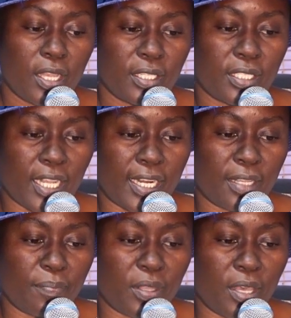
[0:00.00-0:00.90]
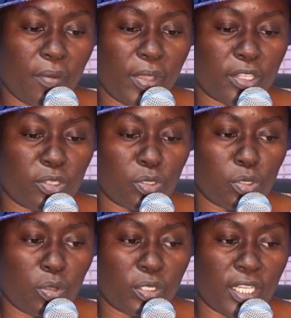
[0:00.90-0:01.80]
Daddy, be thou
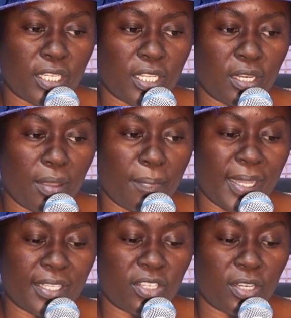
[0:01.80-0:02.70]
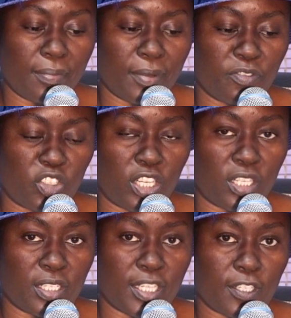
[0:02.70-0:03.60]
exalted in the mighty name of
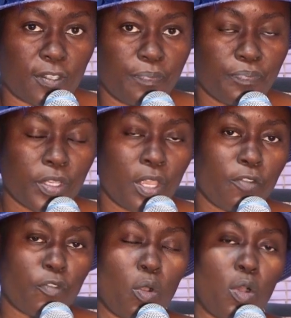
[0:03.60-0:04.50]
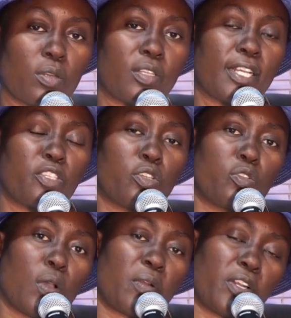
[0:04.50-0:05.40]
Jesus. For all that you
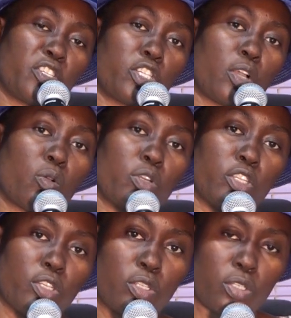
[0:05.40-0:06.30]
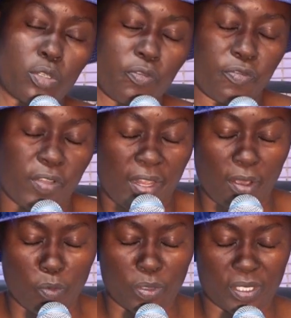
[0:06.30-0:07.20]
do and what you shall continue to do,
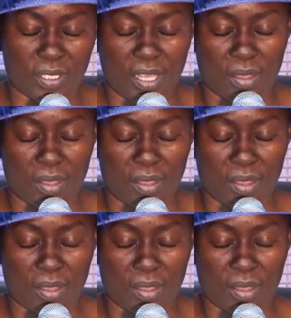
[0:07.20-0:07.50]
Father, we say